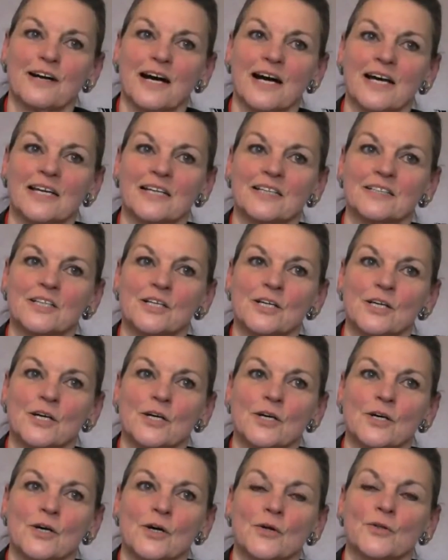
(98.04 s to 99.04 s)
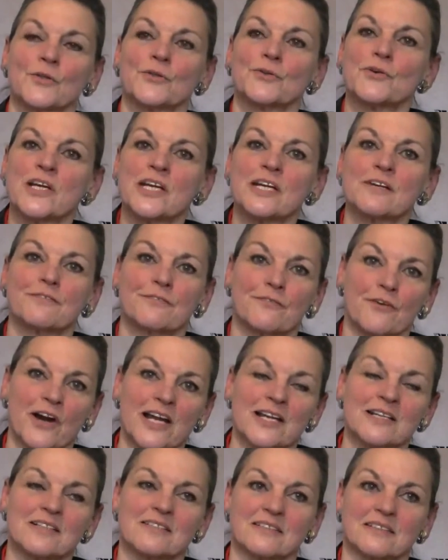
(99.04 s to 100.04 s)
find three
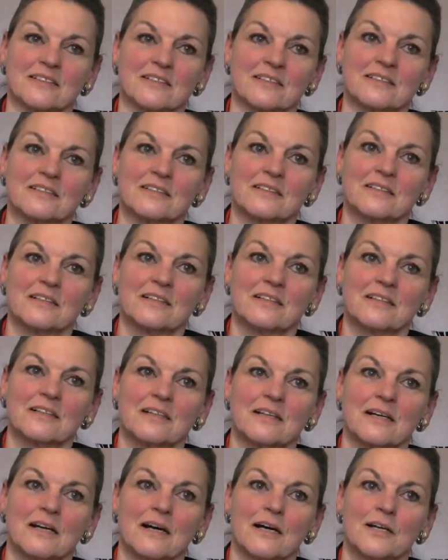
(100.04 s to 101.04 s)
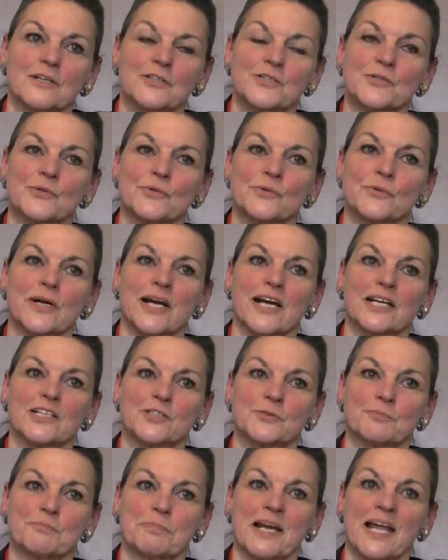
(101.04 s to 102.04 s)
phrases to
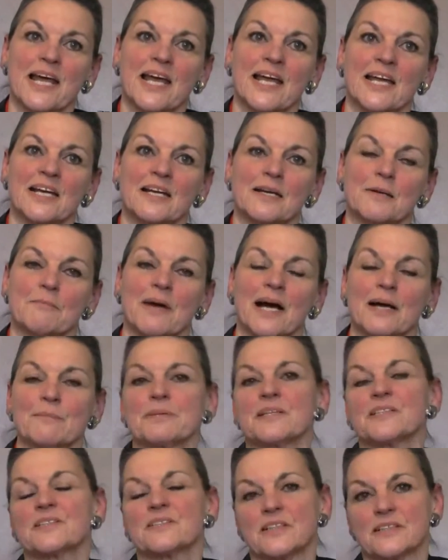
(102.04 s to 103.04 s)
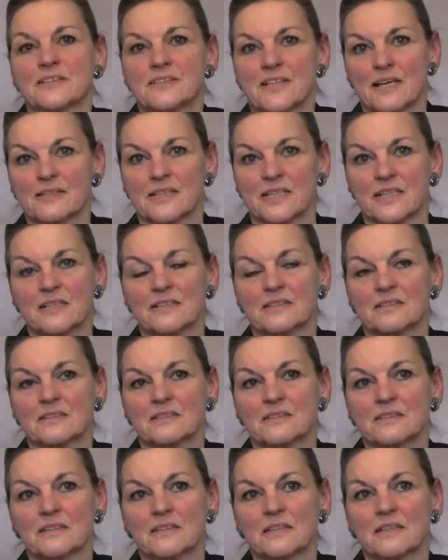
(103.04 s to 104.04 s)
explain my business
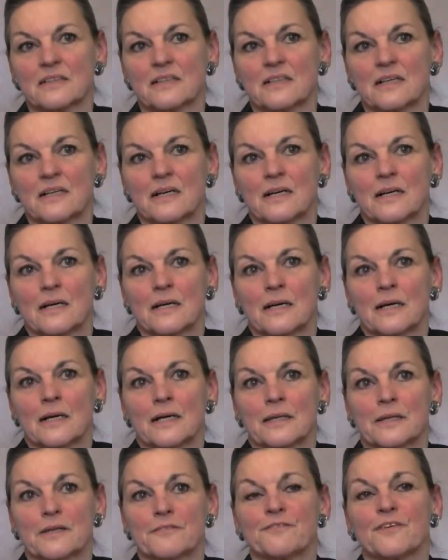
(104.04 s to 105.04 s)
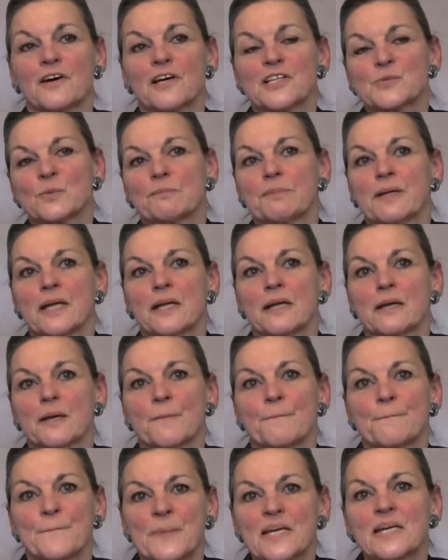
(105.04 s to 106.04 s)
ethics, the first would
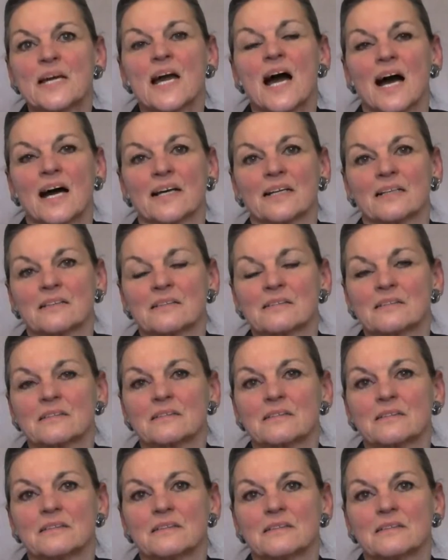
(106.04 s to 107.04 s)
be kind,